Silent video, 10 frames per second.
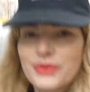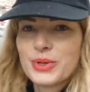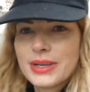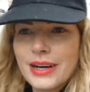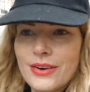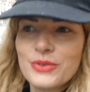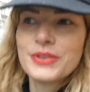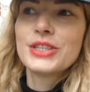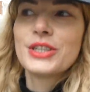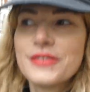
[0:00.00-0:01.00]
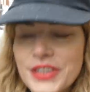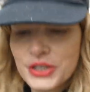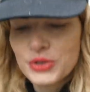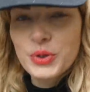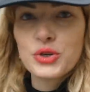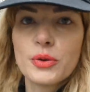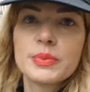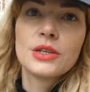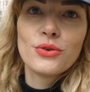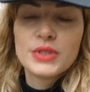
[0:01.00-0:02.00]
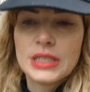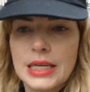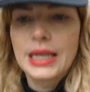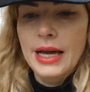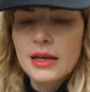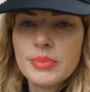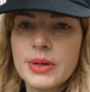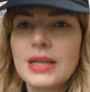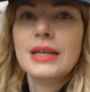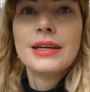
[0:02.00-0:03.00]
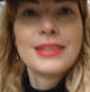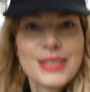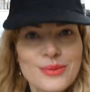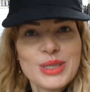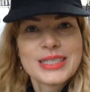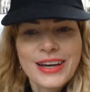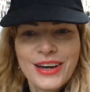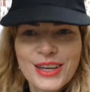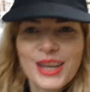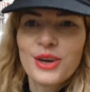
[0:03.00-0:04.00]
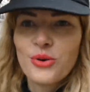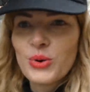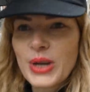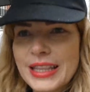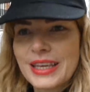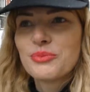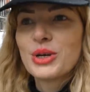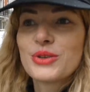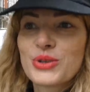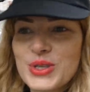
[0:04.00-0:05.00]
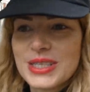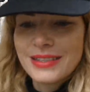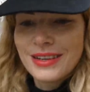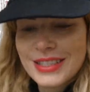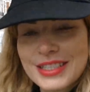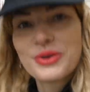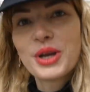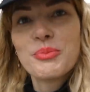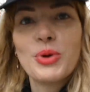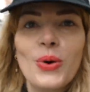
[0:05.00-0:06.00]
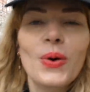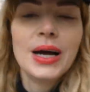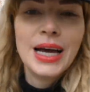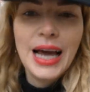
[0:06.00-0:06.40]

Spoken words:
we're now officially finished. We dropped it off to the lab. Desmond's kindly holding the umbrella because it started to rain more,